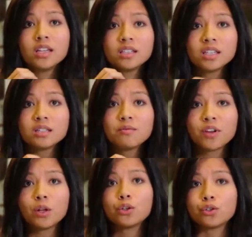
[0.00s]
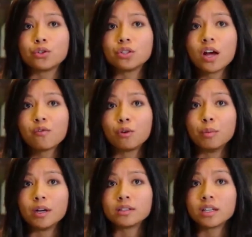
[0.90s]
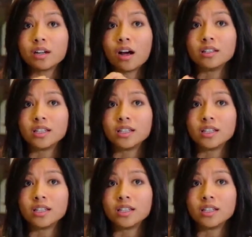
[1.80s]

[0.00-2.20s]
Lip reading: System failures or software bugs can cause